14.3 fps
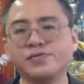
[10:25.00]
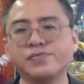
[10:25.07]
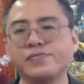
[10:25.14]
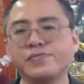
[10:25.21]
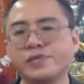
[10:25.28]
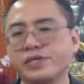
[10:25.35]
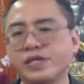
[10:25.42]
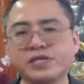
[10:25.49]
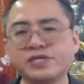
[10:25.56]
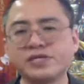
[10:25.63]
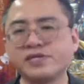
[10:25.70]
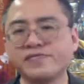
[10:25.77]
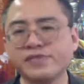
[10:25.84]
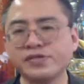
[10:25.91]
It
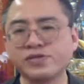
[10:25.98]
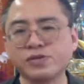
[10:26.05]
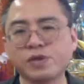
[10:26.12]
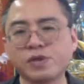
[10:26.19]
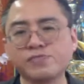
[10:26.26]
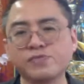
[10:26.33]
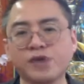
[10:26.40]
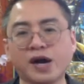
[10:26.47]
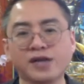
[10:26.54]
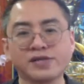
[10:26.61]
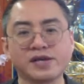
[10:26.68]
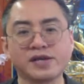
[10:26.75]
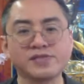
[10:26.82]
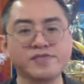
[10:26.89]
doesn't even stop to
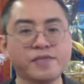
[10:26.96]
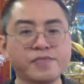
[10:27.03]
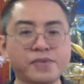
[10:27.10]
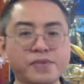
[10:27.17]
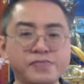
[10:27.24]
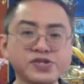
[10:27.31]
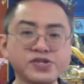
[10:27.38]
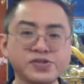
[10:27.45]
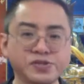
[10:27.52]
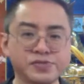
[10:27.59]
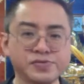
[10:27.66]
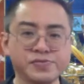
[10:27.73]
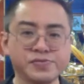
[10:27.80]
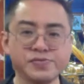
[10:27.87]
ask us for permission.
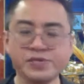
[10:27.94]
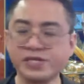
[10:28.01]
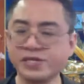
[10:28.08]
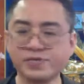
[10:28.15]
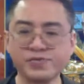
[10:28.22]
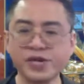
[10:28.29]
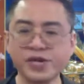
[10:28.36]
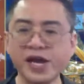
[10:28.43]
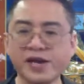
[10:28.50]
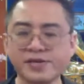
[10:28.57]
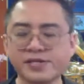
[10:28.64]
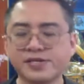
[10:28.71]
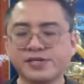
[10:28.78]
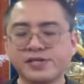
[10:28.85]
We just
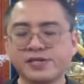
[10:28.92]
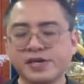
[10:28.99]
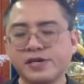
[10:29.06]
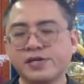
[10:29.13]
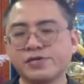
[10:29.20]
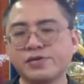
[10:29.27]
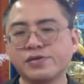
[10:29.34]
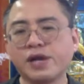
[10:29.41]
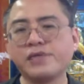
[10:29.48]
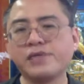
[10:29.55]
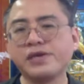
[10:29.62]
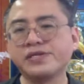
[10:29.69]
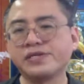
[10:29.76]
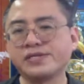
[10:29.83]
react. So
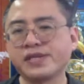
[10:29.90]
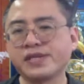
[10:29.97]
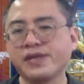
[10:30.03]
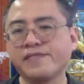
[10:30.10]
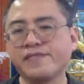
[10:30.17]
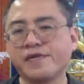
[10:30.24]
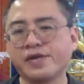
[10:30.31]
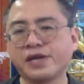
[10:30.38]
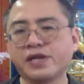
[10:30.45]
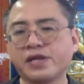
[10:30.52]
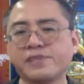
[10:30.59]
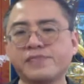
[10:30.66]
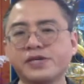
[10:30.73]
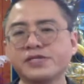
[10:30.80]
likewise, the same for
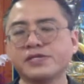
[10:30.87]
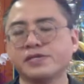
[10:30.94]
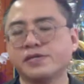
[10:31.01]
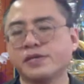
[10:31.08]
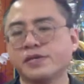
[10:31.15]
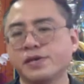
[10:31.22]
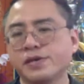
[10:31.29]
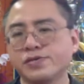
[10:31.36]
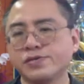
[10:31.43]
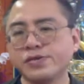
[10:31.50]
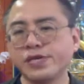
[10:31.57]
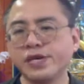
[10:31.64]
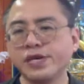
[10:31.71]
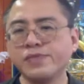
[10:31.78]
another person. So
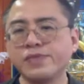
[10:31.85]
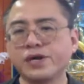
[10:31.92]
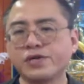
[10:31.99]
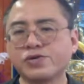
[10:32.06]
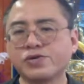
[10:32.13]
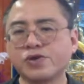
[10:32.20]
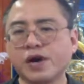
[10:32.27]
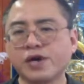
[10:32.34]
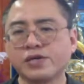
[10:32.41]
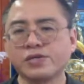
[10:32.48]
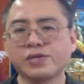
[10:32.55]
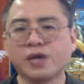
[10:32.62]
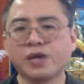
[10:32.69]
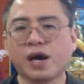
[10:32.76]
here we are
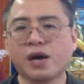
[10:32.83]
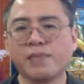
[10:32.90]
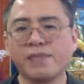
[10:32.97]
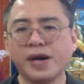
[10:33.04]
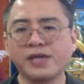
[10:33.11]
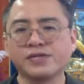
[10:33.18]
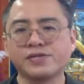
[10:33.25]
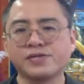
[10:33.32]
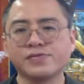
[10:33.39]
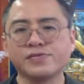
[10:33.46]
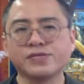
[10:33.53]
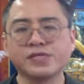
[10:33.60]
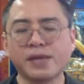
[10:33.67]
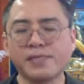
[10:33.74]
trying our best to
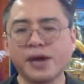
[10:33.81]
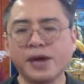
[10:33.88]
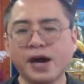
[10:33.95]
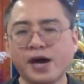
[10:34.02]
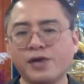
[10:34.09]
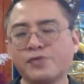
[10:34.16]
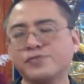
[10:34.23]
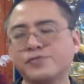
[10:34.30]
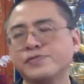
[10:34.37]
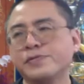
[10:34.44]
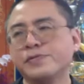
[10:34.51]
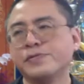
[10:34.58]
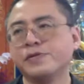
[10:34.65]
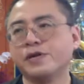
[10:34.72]
somehow,
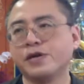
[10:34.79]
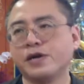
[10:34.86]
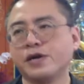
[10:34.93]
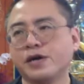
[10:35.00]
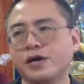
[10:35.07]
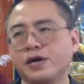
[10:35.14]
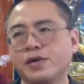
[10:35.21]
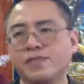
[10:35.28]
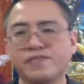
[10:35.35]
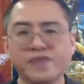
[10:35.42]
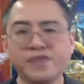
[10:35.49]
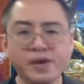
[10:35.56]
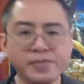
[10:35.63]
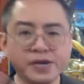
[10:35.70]

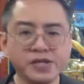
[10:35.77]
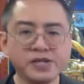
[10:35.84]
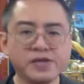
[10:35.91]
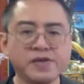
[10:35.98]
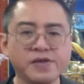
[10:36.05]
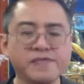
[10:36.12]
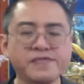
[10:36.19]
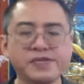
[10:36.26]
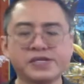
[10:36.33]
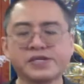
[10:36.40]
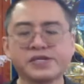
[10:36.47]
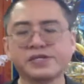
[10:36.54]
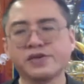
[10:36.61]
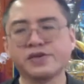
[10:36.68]
verbally or
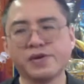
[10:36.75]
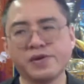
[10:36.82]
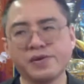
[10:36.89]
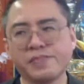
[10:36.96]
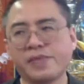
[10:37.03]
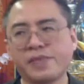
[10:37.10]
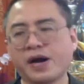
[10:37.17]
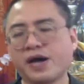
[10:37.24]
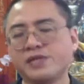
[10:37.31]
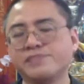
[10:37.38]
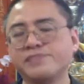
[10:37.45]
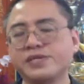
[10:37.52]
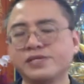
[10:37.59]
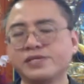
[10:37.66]
physically or by other
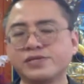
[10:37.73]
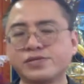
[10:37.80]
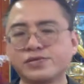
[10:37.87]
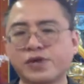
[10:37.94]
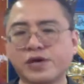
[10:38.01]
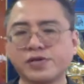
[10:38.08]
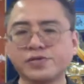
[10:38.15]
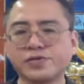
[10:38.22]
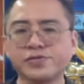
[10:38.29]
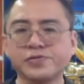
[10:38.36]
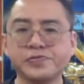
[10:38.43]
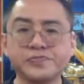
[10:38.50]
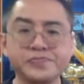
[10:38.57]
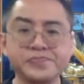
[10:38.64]
means, trying to